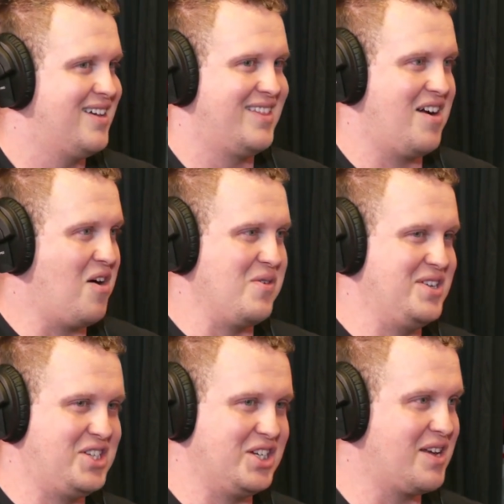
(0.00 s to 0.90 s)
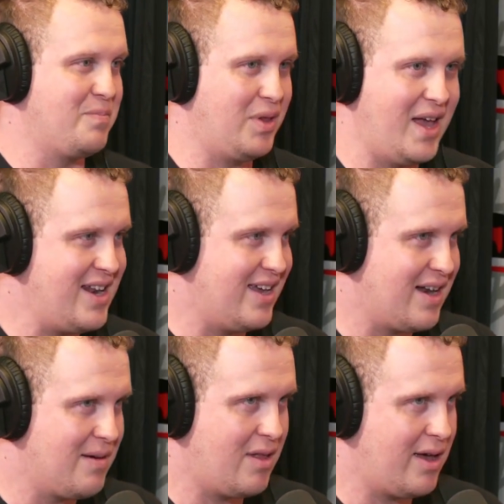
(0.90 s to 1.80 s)
They're always just complaining.
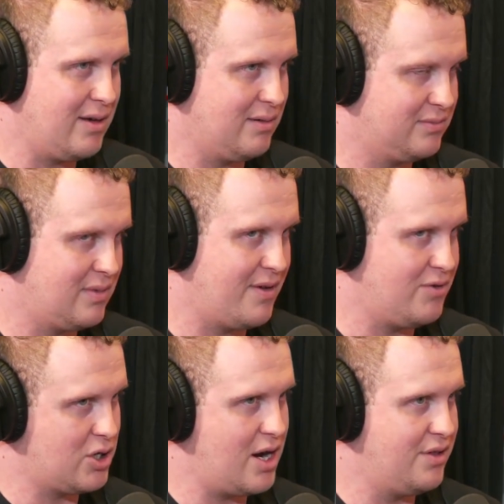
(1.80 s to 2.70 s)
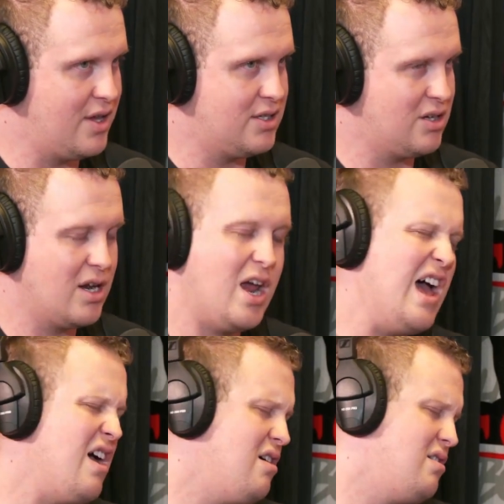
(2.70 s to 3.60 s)
And I'm like, have you tried this? Like,
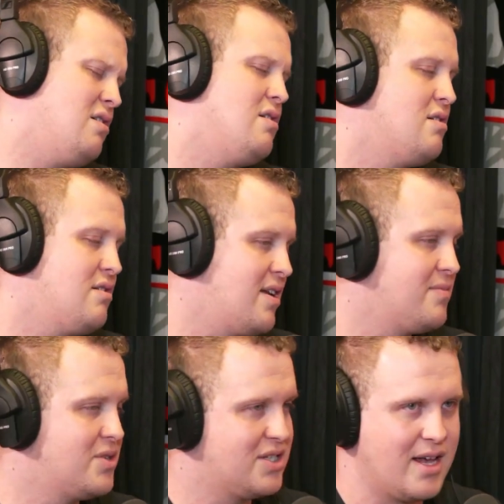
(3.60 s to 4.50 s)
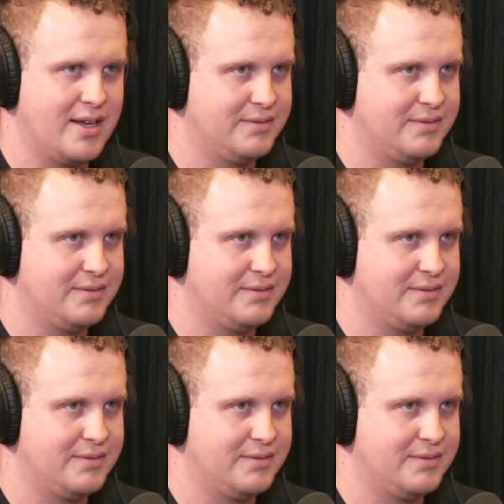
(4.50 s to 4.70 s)
no. And I'm just like,